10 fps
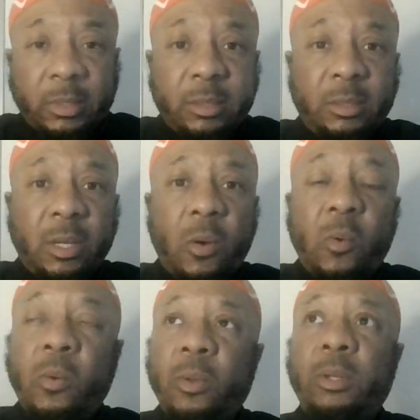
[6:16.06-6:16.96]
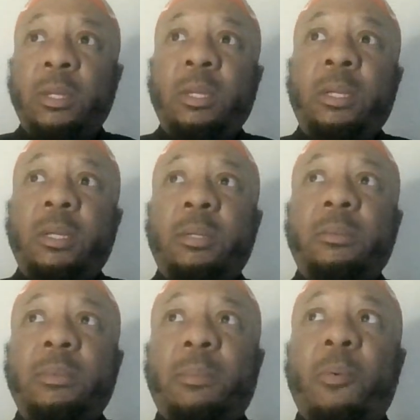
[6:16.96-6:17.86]
So
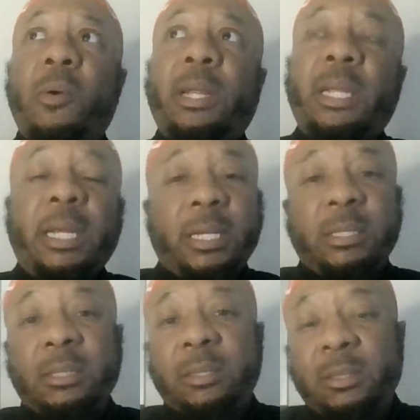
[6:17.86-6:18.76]
the point is,